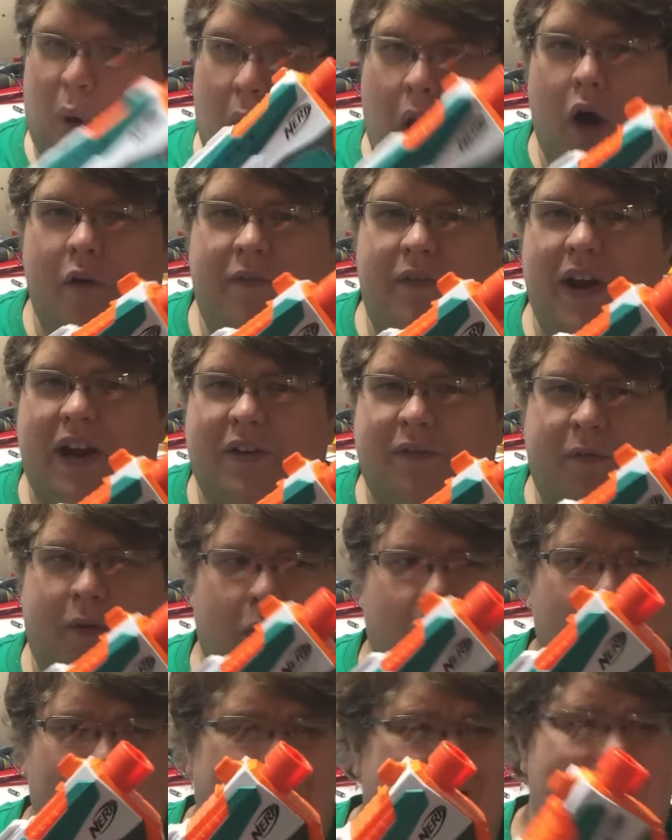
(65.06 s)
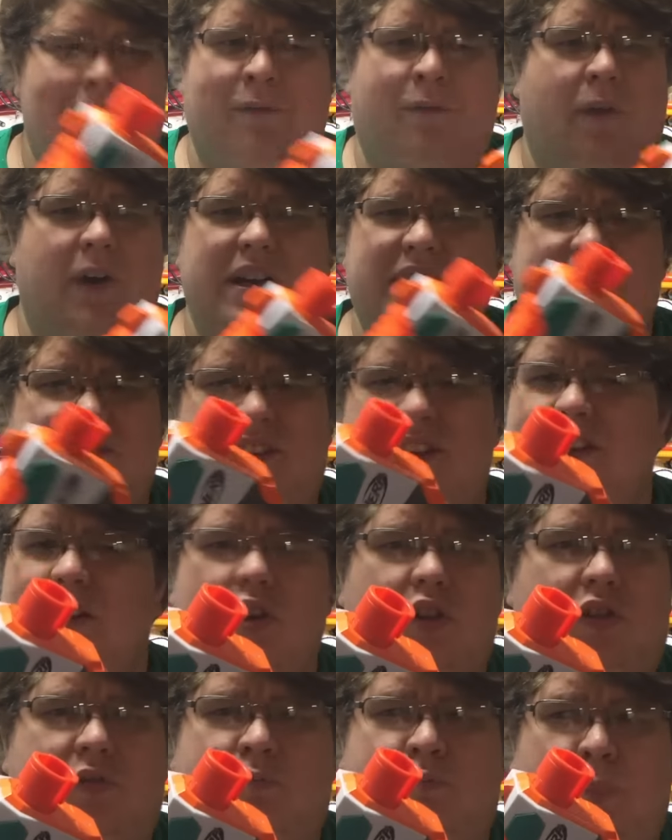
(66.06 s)
perfect for every
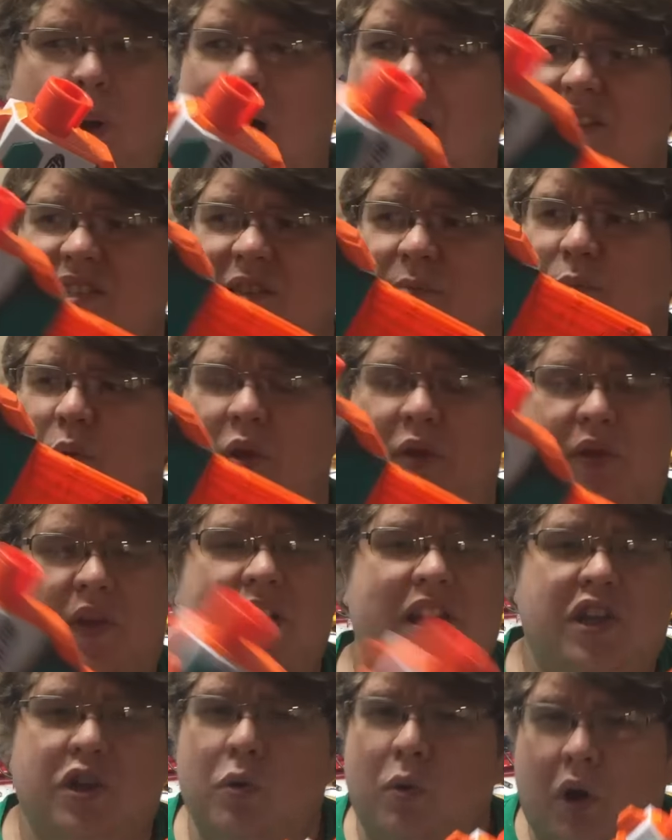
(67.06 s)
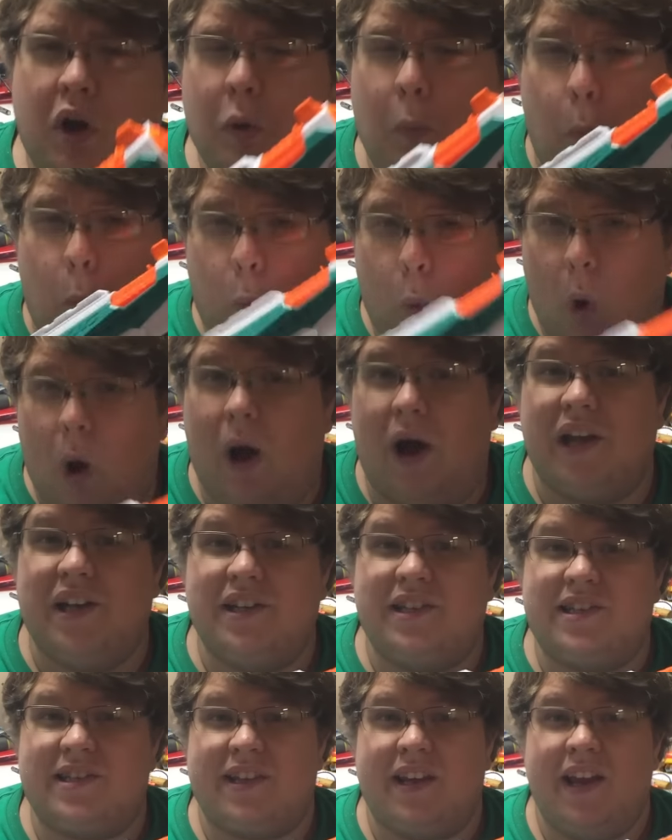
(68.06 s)
single possible thing you could
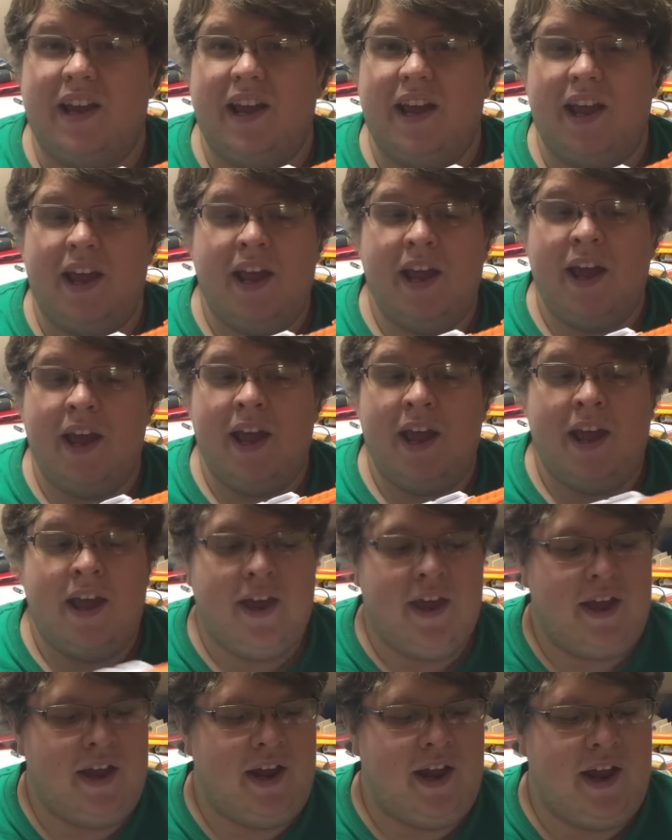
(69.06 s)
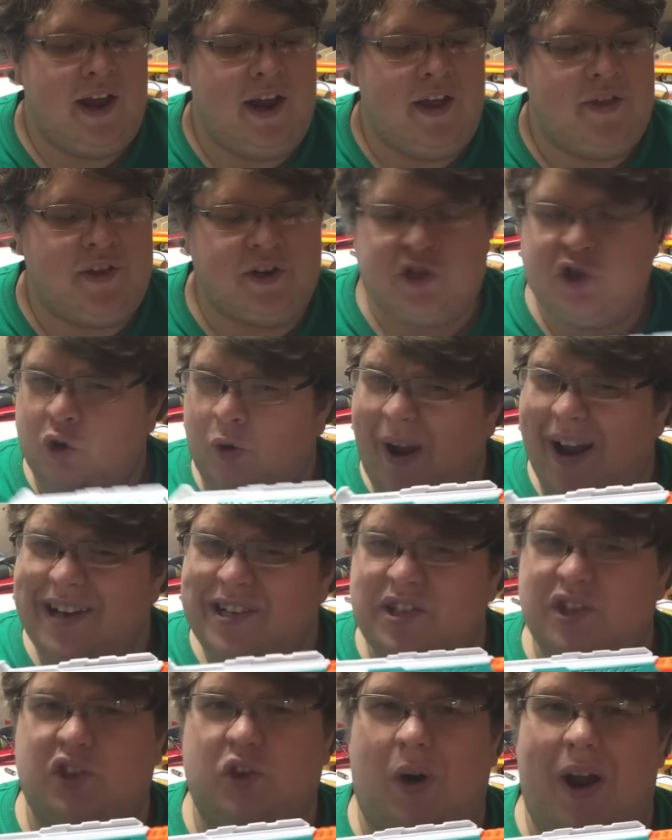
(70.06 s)
want. The
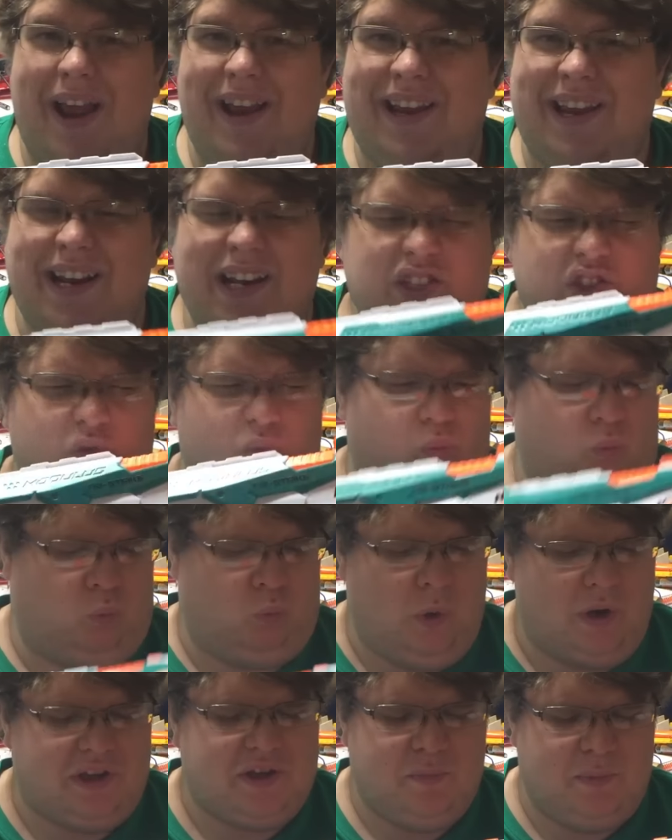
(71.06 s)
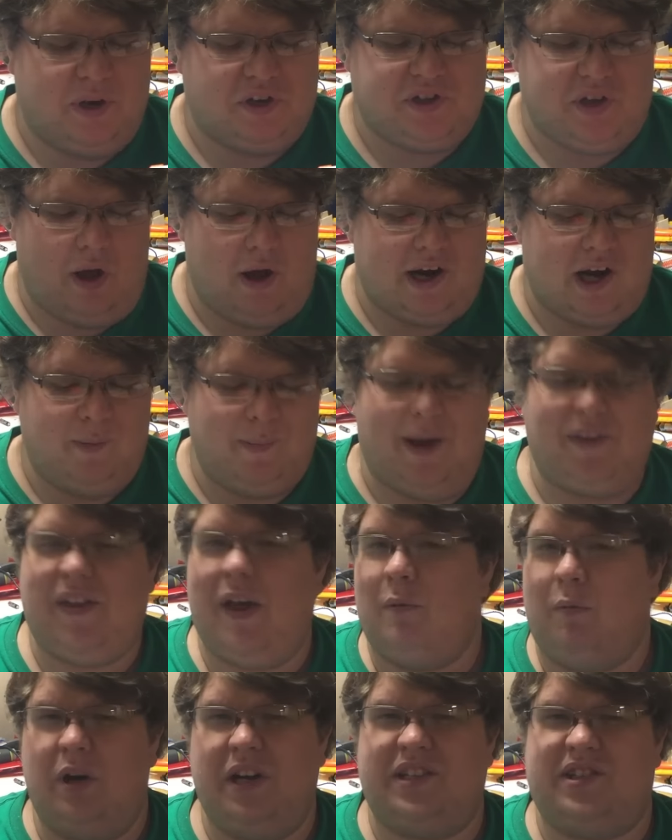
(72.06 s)
Tri-Strike, and it's really weird talking about
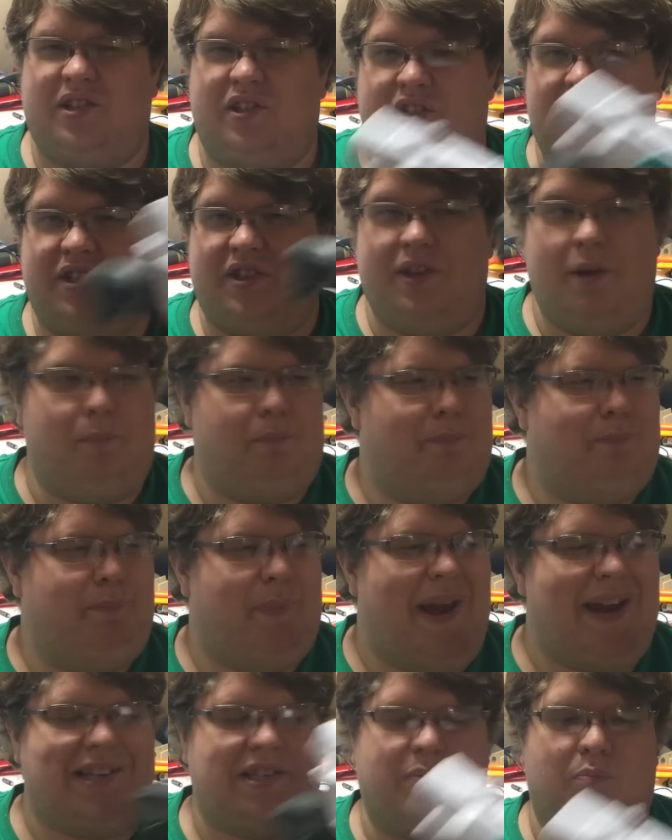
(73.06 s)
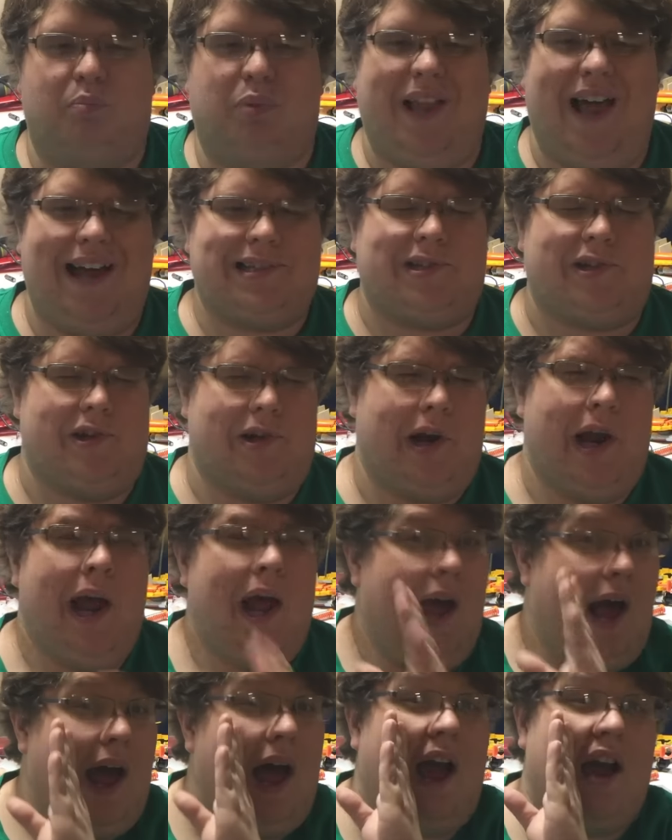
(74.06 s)
that when it's just a base blaster.
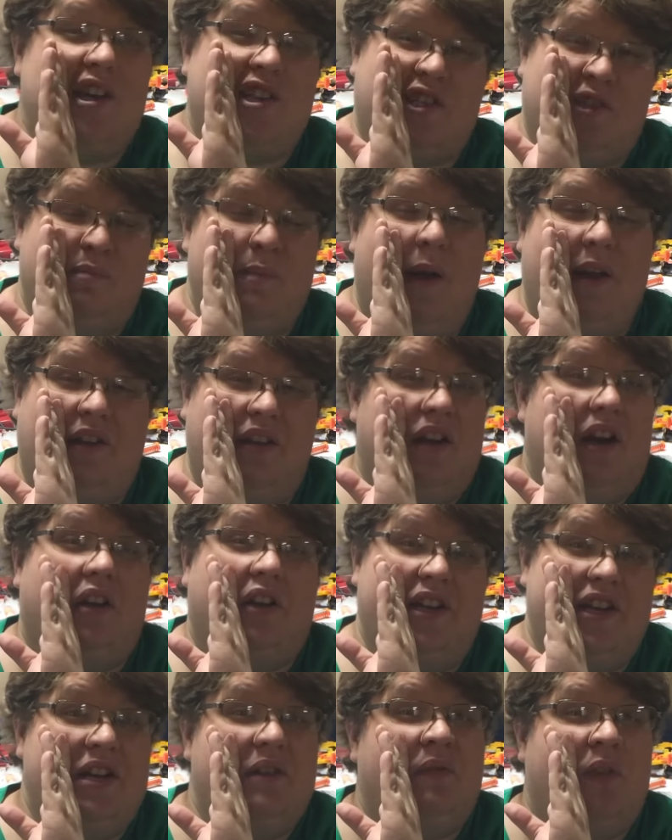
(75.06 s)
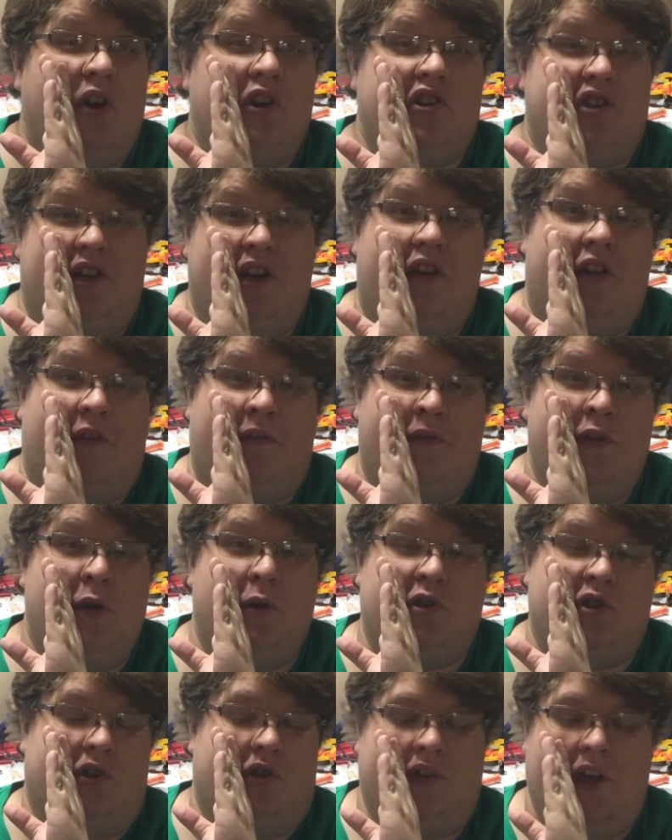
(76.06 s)
I smell an Elite version in the
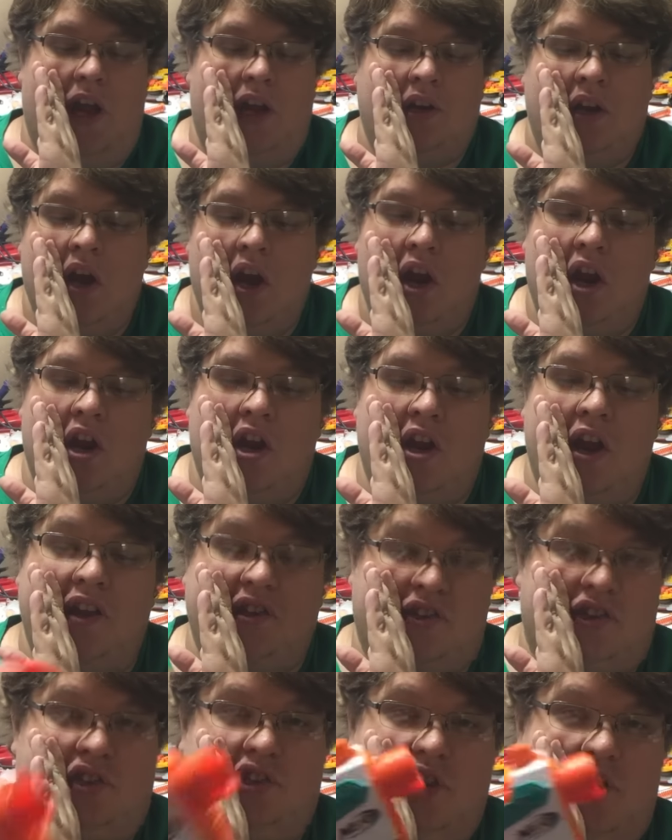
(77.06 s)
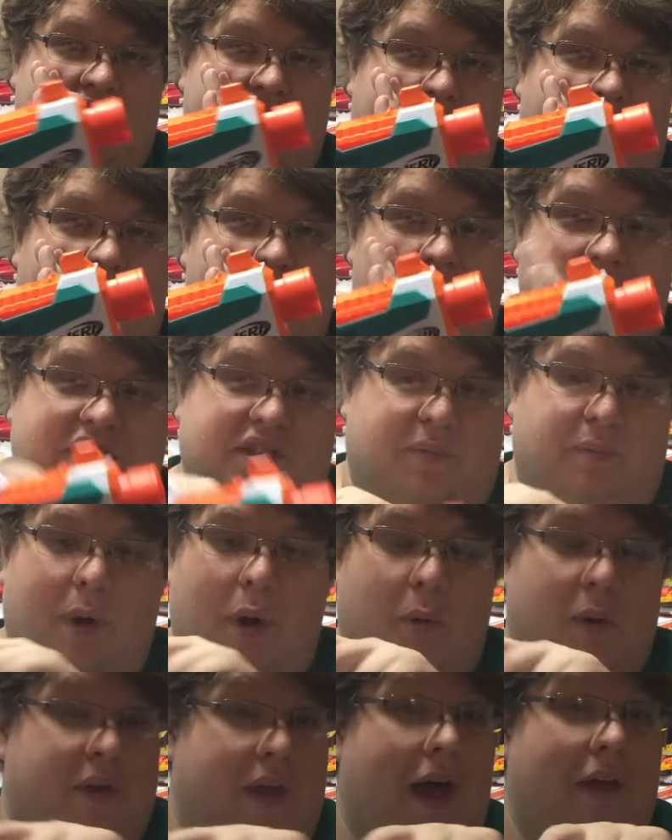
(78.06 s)
future that is just this,
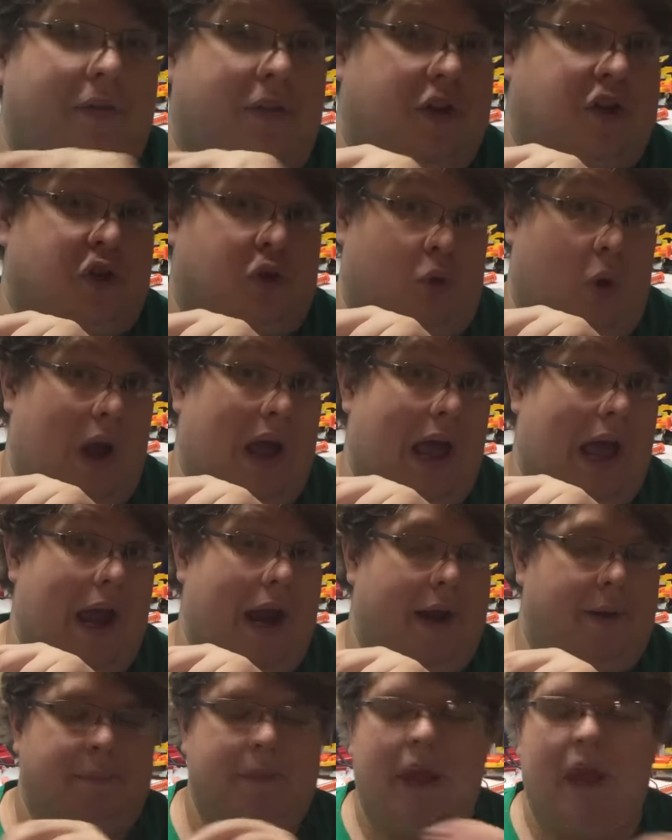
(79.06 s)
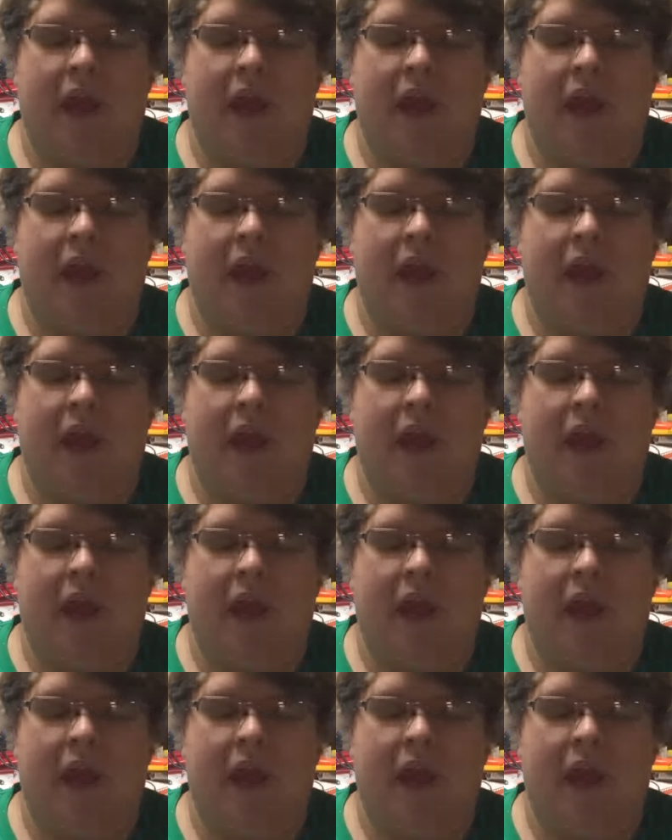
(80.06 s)
but without the tri,